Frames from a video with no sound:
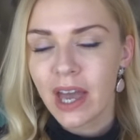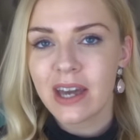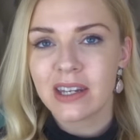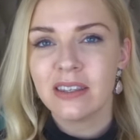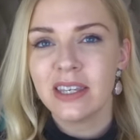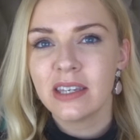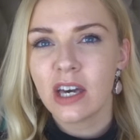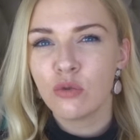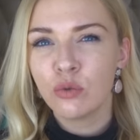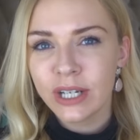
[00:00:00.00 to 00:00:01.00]
And I think
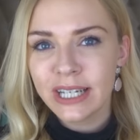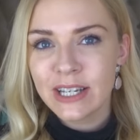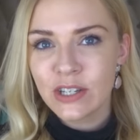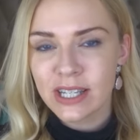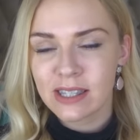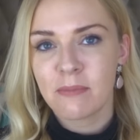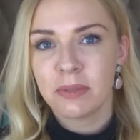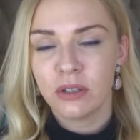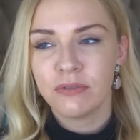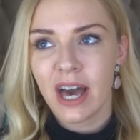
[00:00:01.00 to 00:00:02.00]
a really good
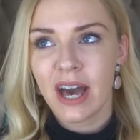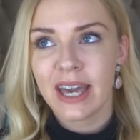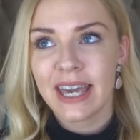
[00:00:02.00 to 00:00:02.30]
example of that